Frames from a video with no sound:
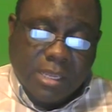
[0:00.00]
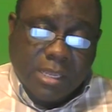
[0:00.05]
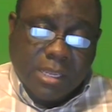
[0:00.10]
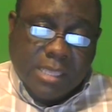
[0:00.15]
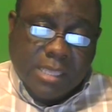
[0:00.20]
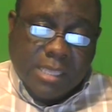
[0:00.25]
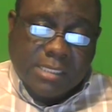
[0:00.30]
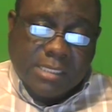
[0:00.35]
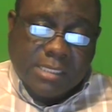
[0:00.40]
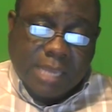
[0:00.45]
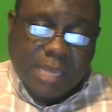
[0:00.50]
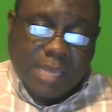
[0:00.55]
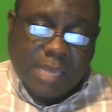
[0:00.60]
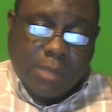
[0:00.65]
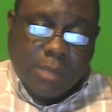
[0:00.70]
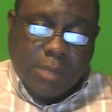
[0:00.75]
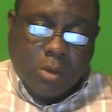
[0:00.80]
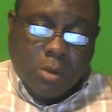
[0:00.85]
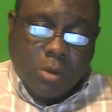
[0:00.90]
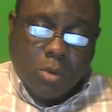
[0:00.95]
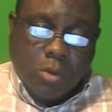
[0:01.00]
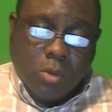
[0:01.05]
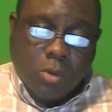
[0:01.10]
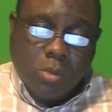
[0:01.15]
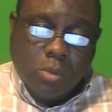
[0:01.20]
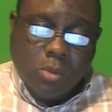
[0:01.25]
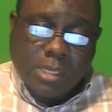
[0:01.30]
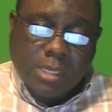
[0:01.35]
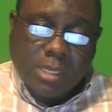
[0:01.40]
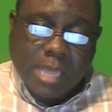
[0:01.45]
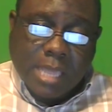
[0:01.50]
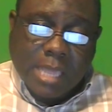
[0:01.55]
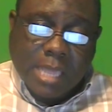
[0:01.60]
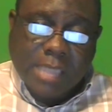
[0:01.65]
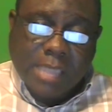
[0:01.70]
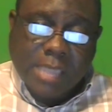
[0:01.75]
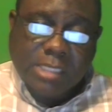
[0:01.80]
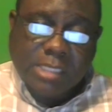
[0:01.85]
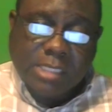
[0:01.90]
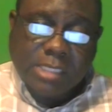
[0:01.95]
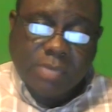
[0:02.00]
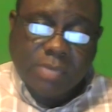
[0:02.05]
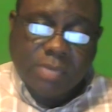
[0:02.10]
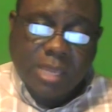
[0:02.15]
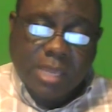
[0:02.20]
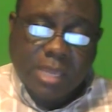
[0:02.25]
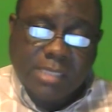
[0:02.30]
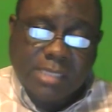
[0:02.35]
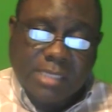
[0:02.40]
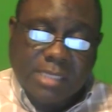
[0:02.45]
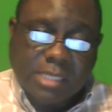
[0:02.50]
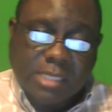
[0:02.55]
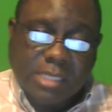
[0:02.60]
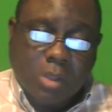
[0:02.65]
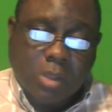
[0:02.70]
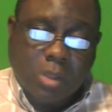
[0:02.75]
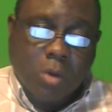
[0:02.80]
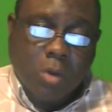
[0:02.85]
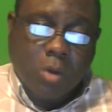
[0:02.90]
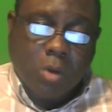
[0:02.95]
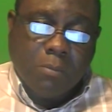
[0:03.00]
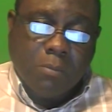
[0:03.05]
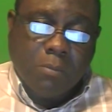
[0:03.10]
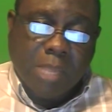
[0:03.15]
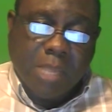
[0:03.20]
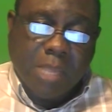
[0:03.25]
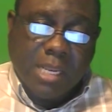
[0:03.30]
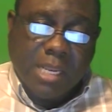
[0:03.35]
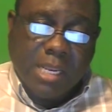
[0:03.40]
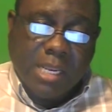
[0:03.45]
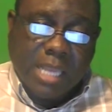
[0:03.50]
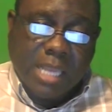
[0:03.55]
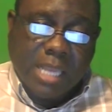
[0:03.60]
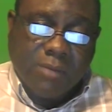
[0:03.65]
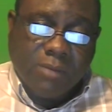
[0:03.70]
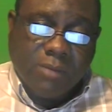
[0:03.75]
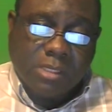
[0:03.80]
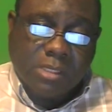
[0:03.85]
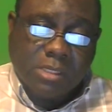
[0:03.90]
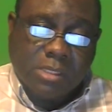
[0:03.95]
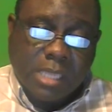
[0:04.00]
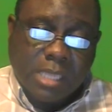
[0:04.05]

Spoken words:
Zachman concluded that architecture exists on many levels